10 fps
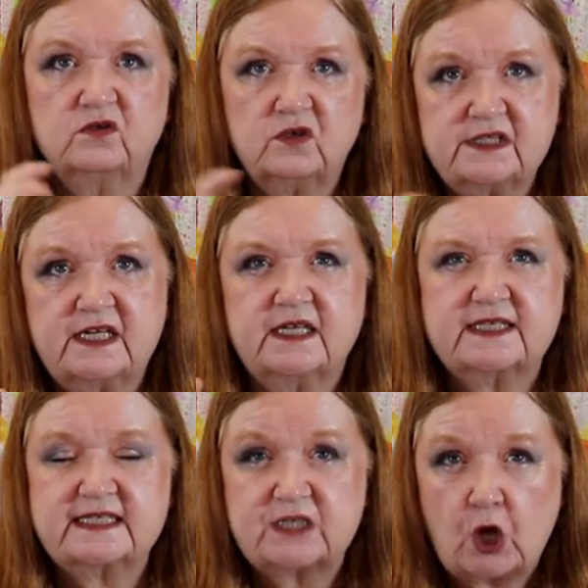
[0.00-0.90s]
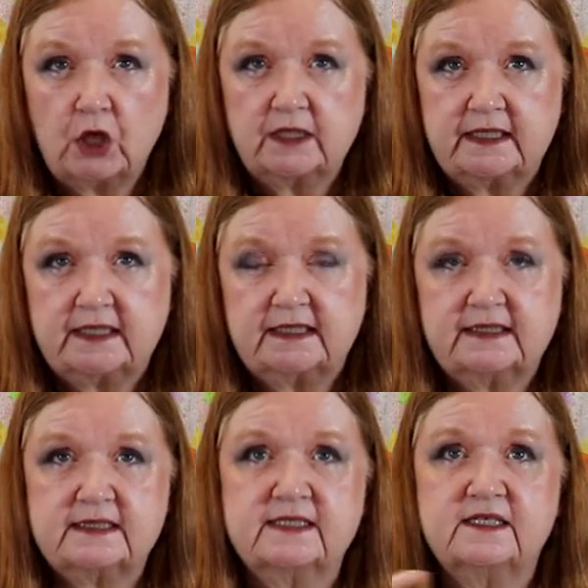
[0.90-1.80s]
or looks like a solid at a
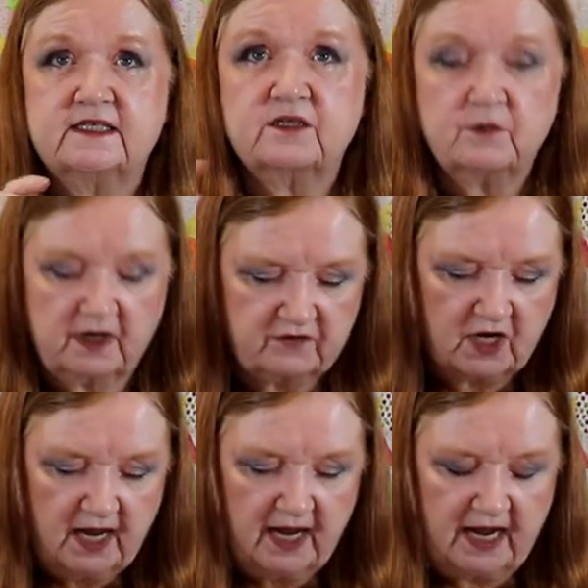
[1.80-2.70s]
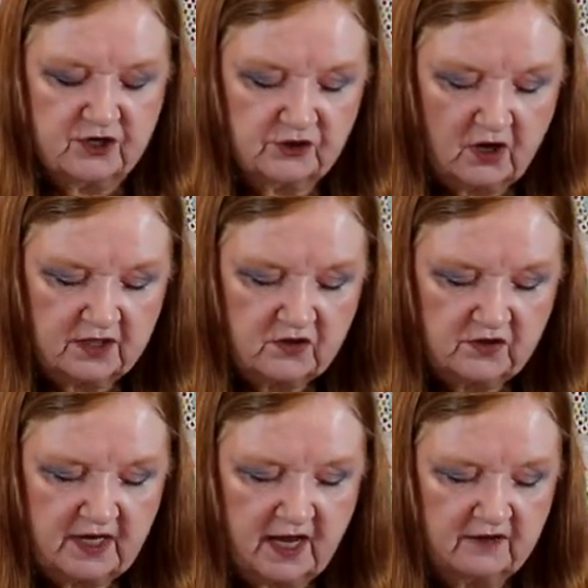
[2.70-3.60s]
distance or whatever, and you're not
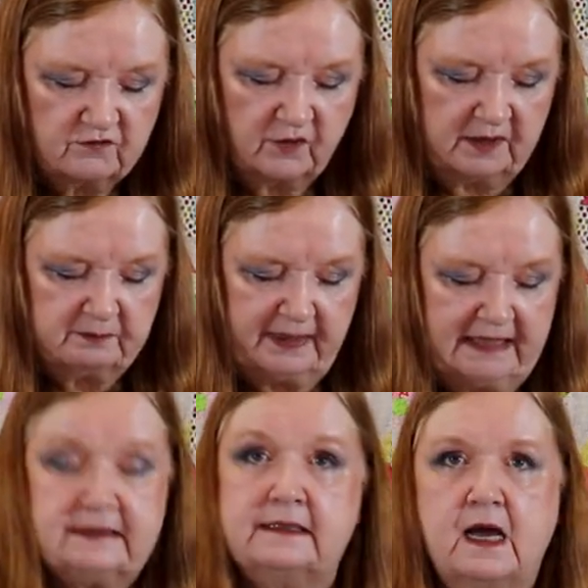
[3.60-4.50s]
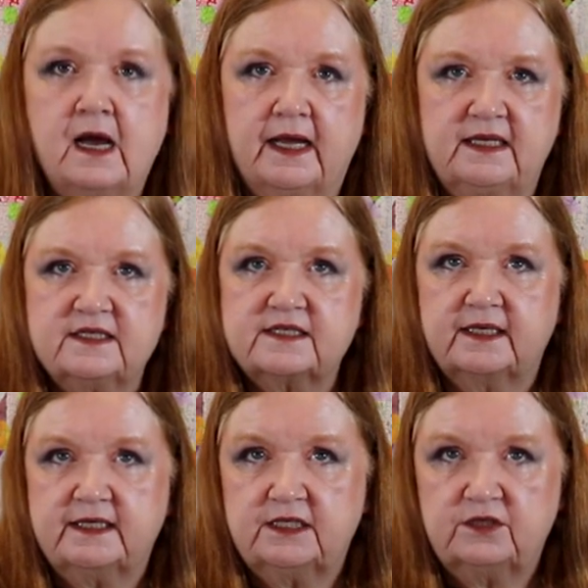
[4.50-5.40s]
going to have great big lines
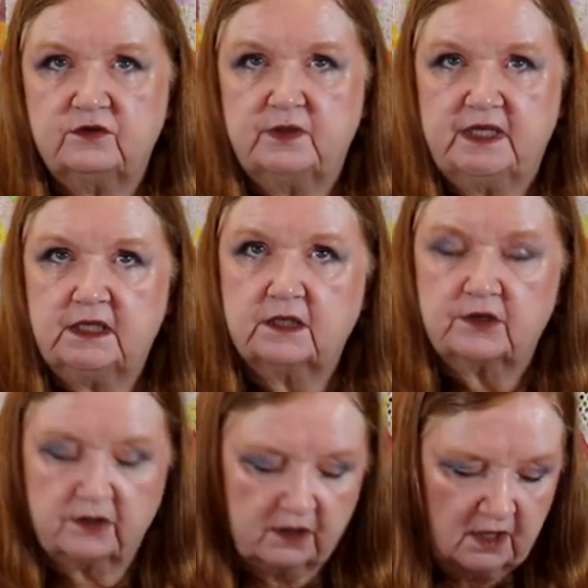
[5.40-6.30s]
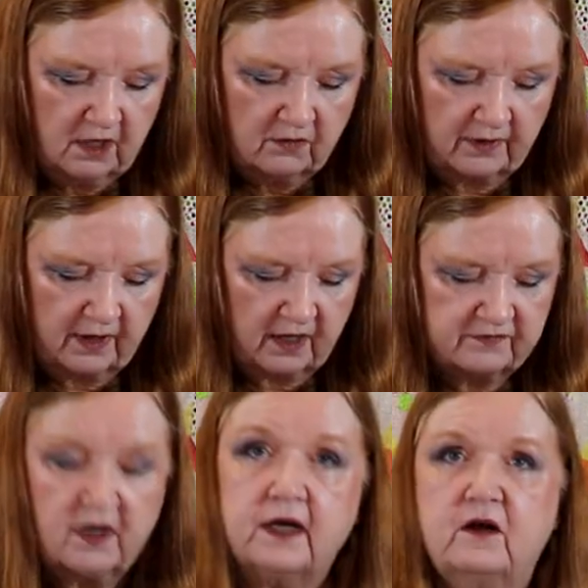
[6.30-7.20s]
like you do here, where
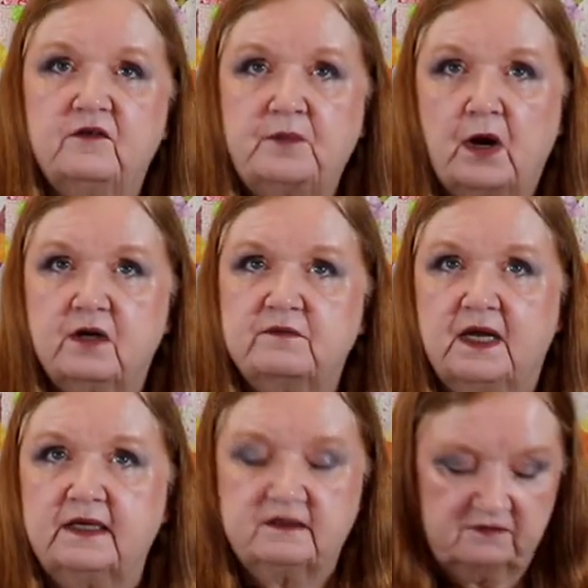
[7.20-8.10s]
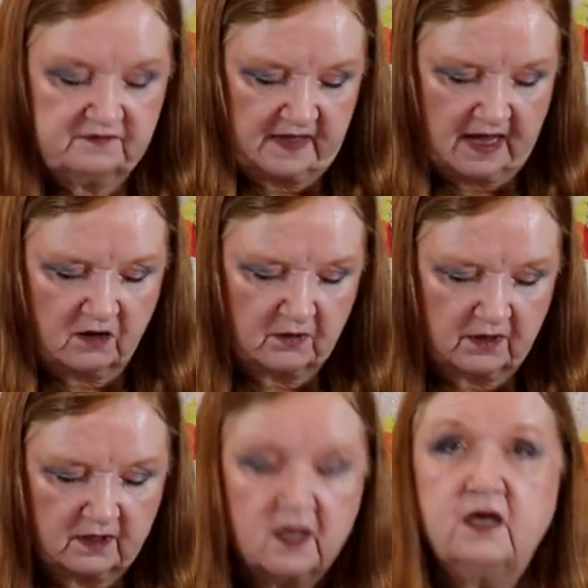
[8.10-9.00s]
I've cut off part of my little
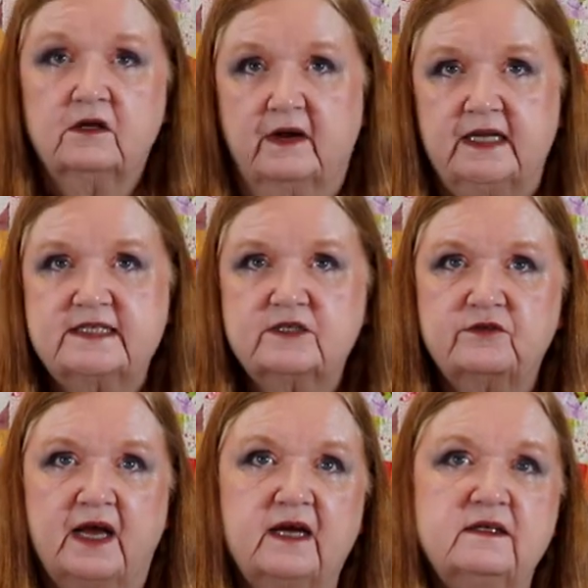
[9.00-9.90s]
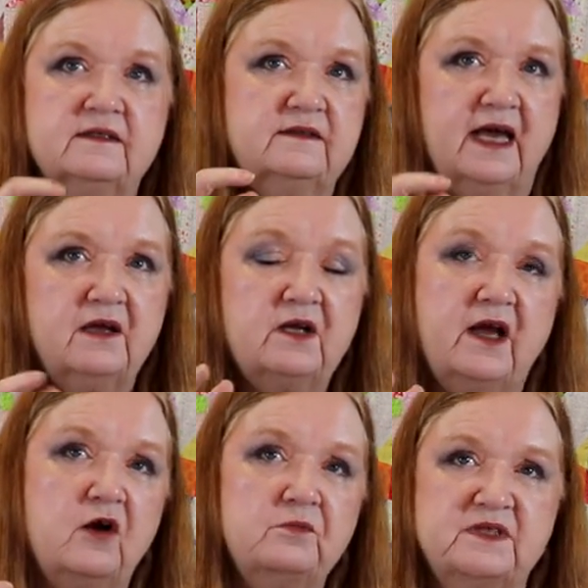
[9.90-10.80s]
flower, right? So that, that'll
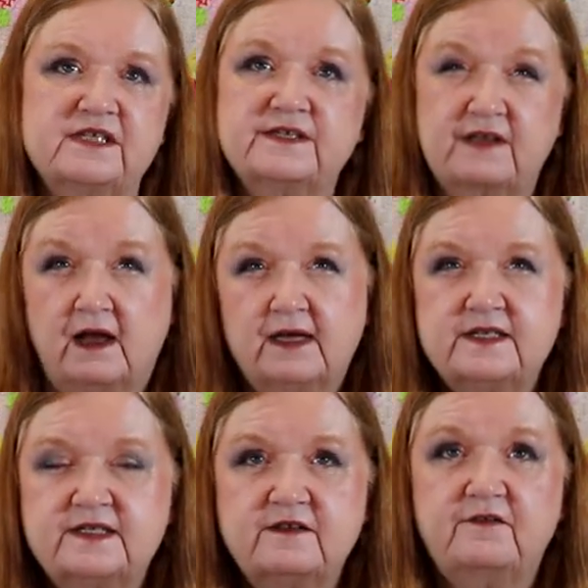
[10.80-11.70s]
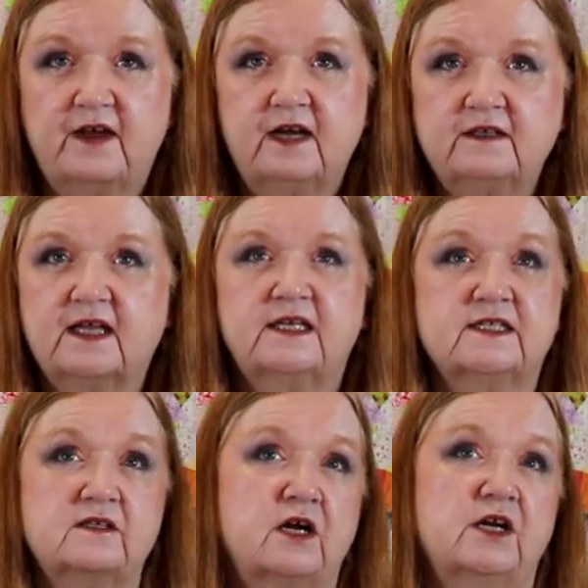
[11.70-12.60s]
help disguise the fact that
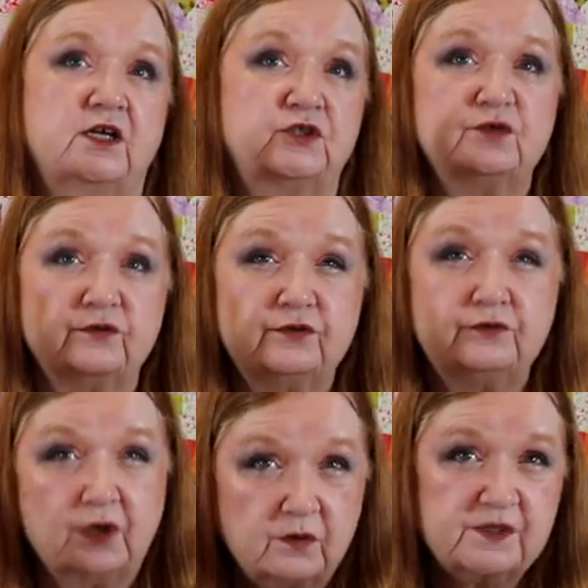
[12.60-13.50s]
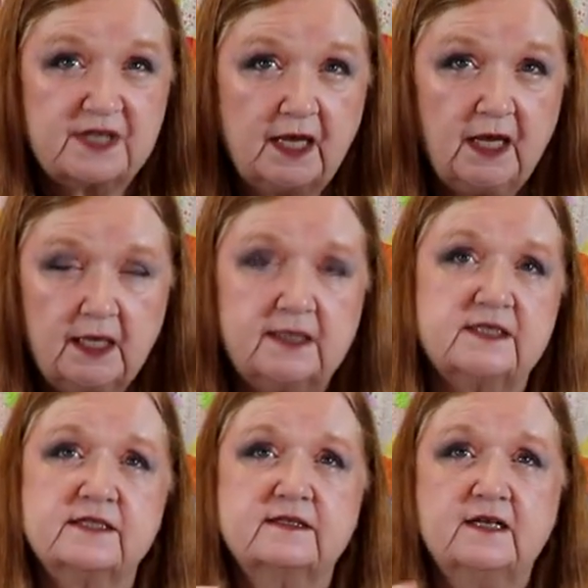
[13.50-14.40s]
it's not a true nosegay.
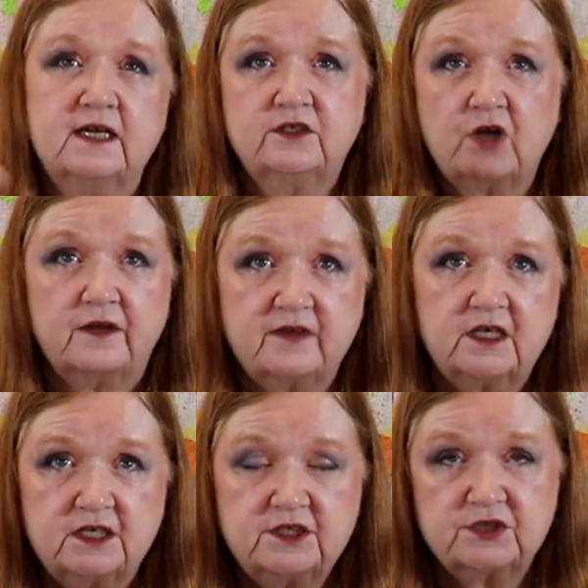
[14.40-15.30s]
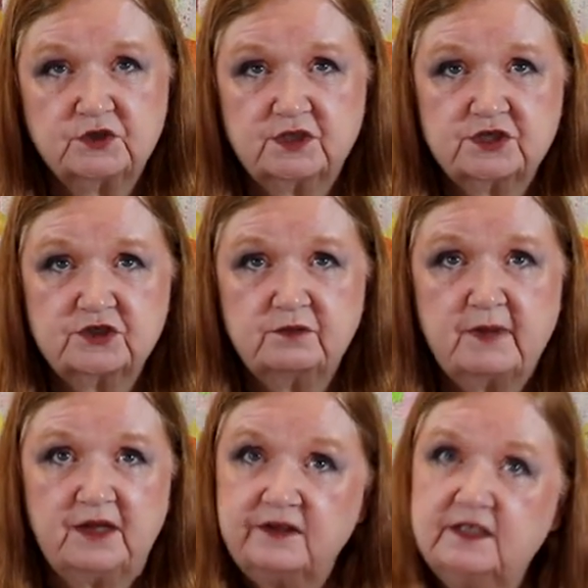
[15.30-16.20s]
It's not done in the traditional
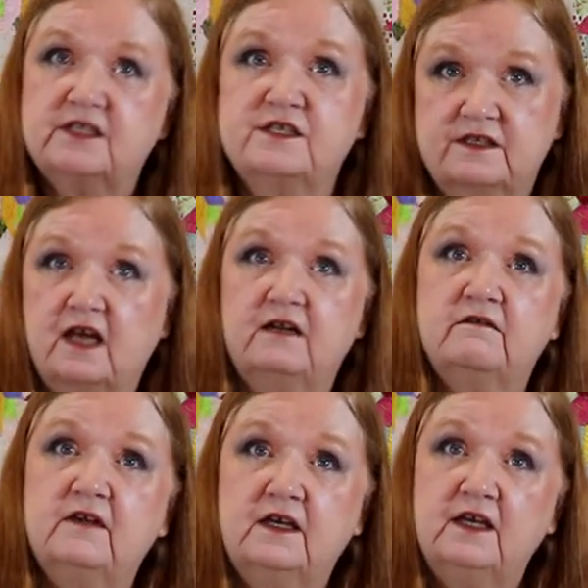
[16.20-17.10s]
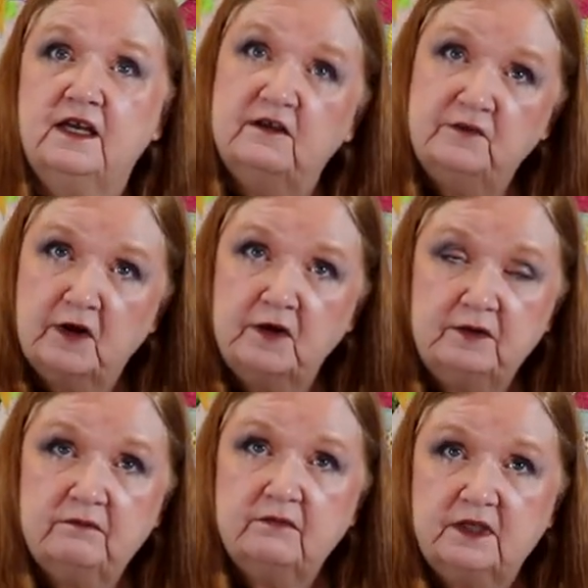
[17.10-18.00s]
method. It's done in a
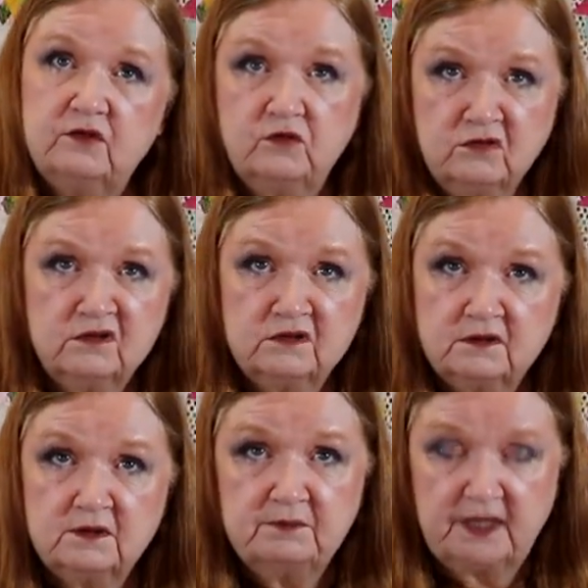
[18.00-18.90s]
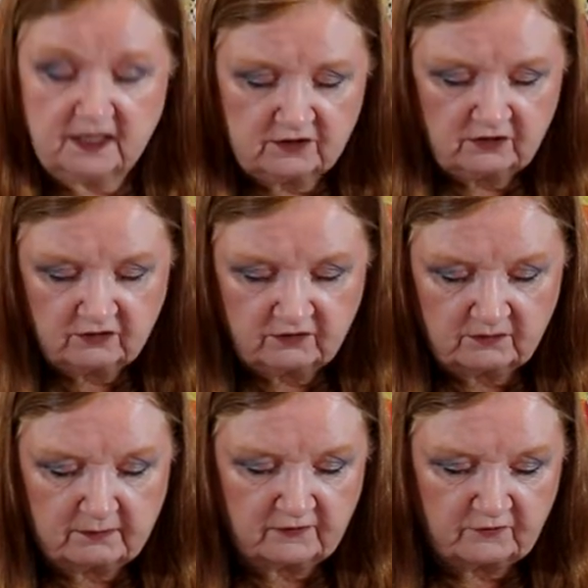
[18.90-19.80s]
very cool and
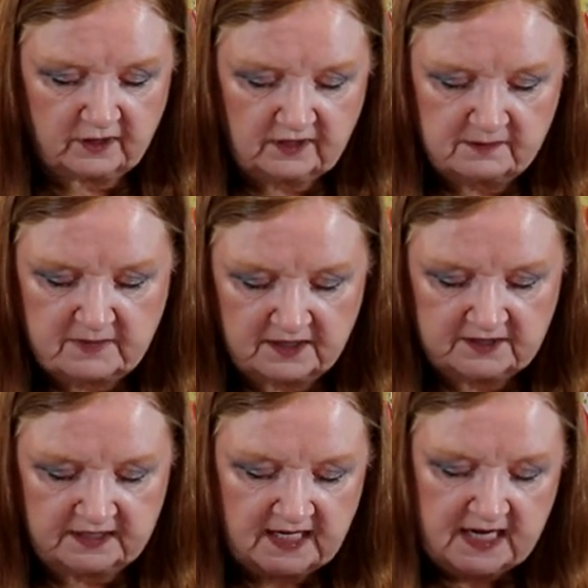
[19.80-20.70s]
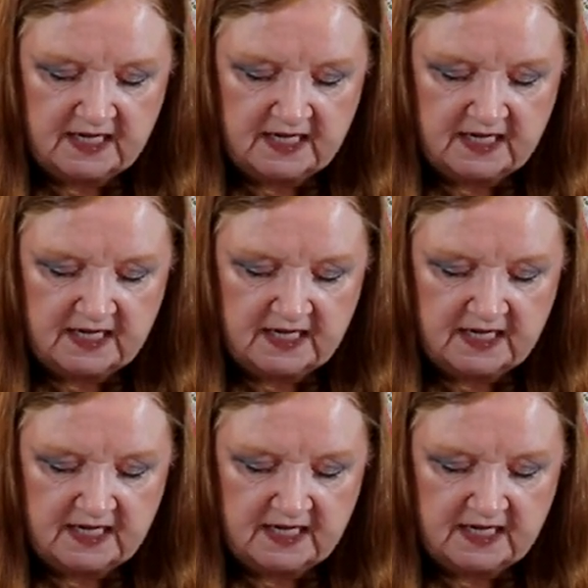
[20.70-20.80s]
beginner-friendly method.